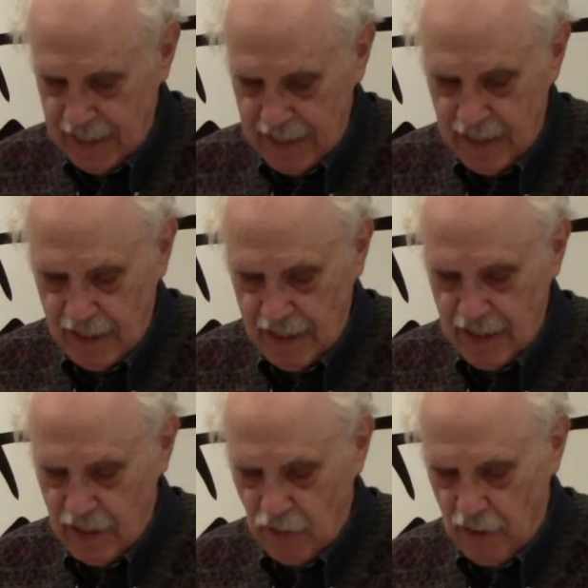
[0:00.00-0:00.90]
None of
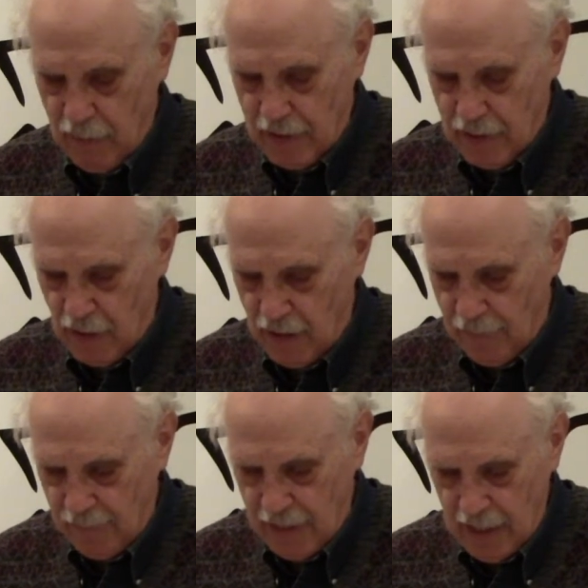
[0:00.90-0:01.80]
these agreements
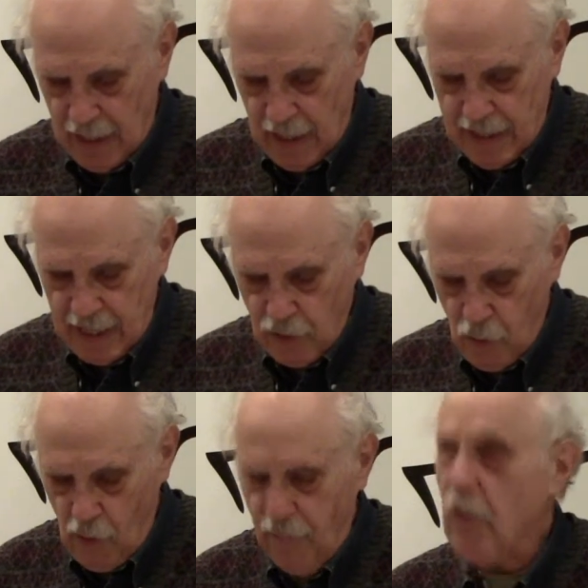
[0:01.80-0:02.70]
are. They
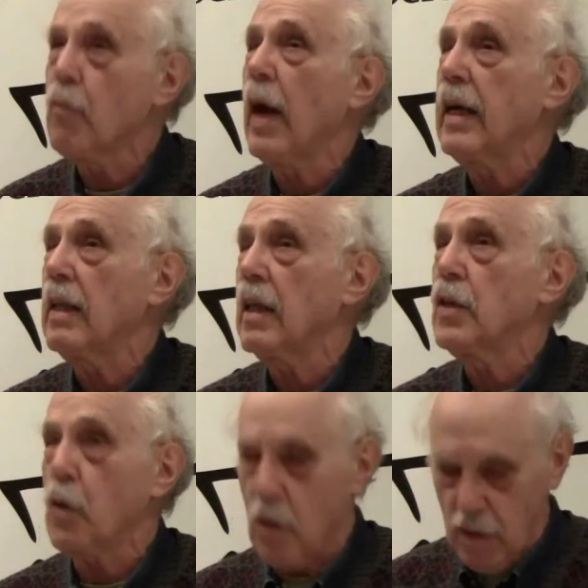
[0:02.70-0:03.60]
call for
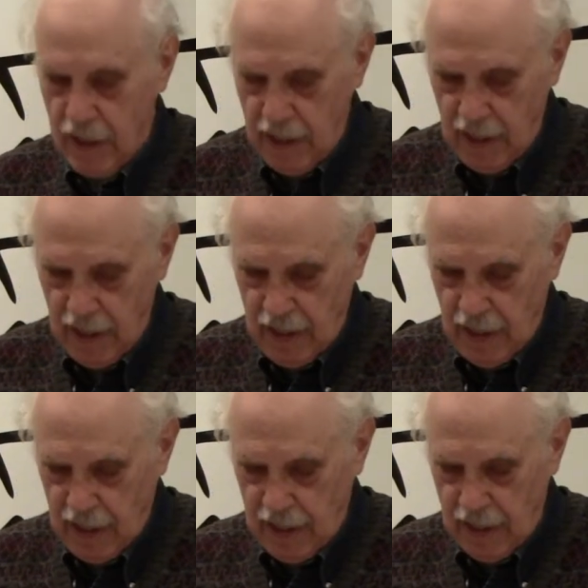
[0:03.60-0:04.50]
regulatory
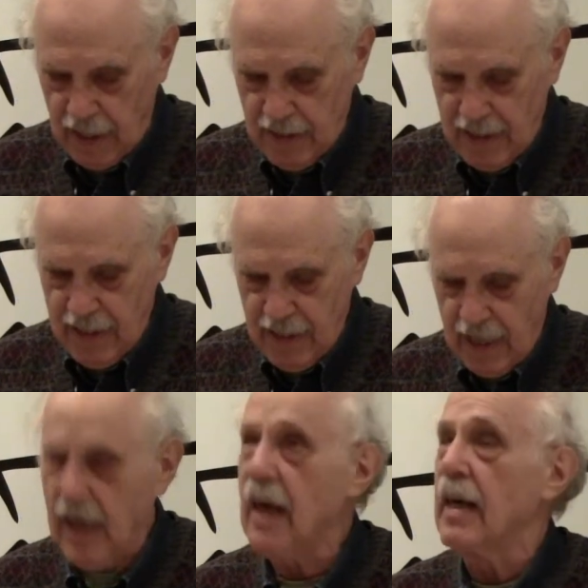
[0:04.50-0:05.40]

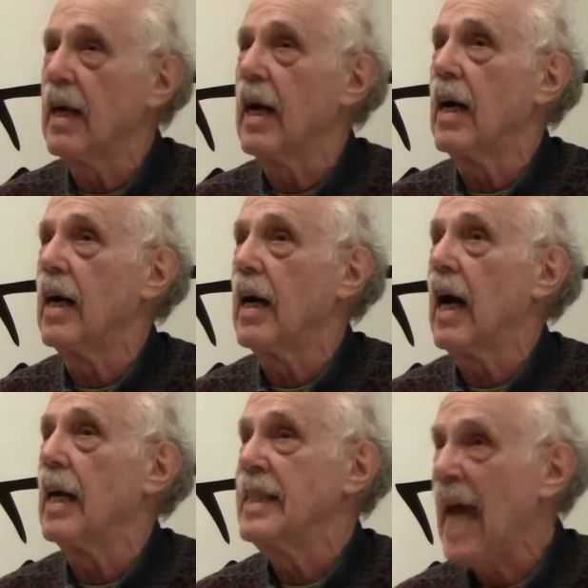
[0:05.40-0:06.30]
downward
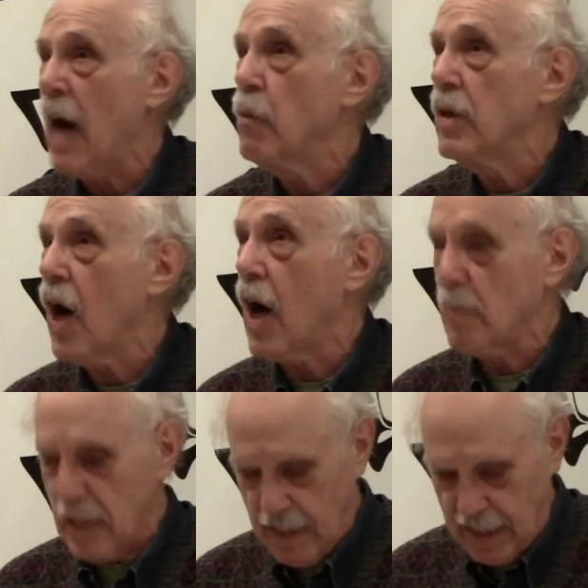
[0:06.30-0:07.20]

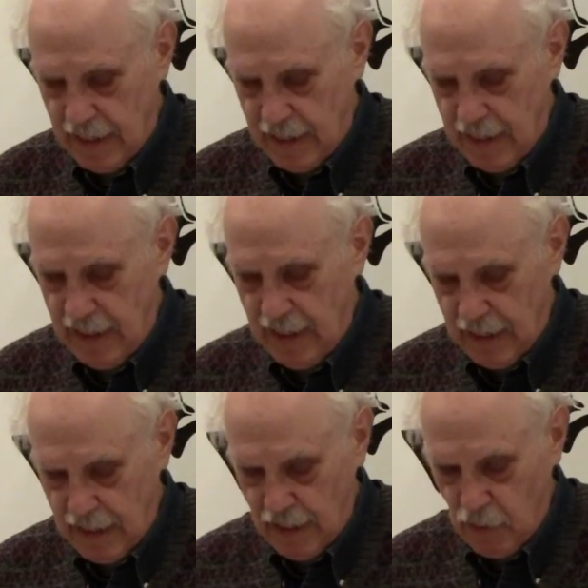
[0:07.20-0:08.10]
harmonization.
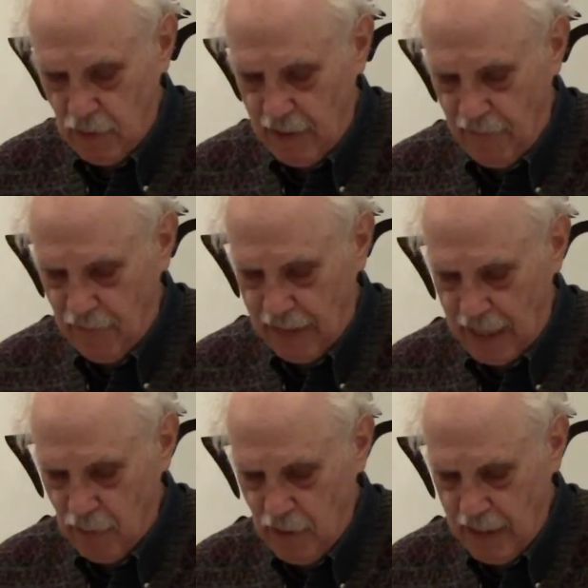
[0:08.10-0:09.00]
They use different
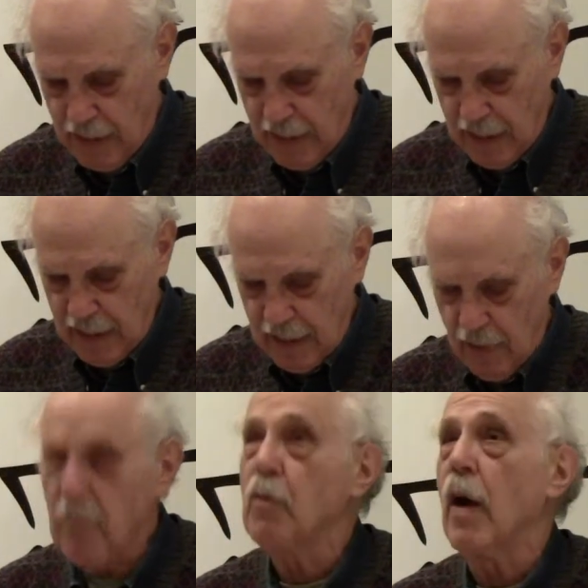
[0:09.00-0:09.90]
language,
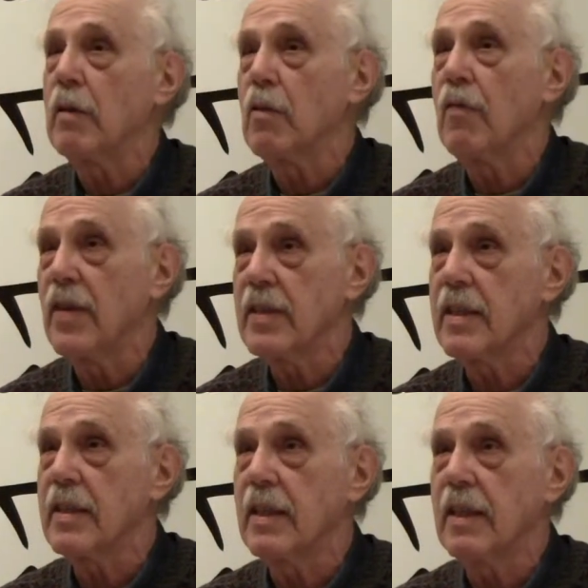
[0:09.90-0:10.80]
greater
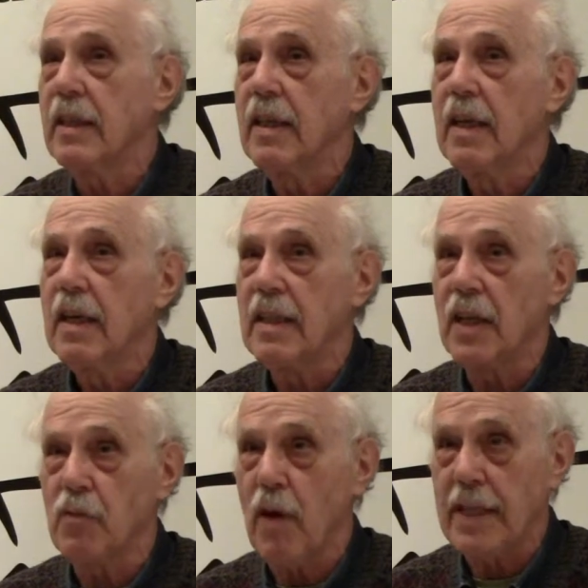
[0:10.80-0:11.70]
efficiency,
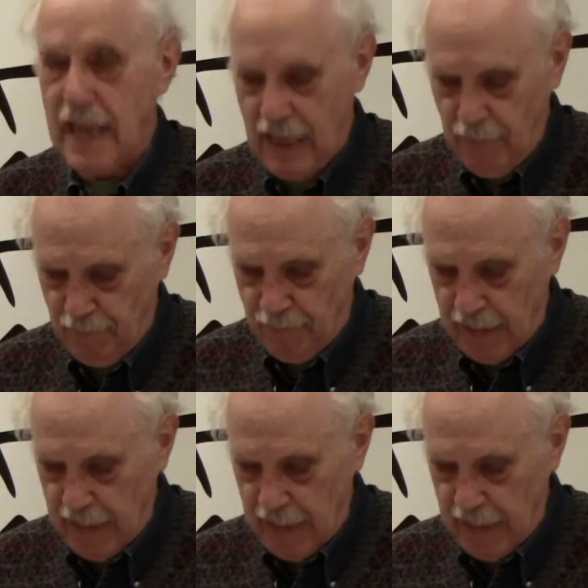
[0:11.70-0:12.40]
less red tape.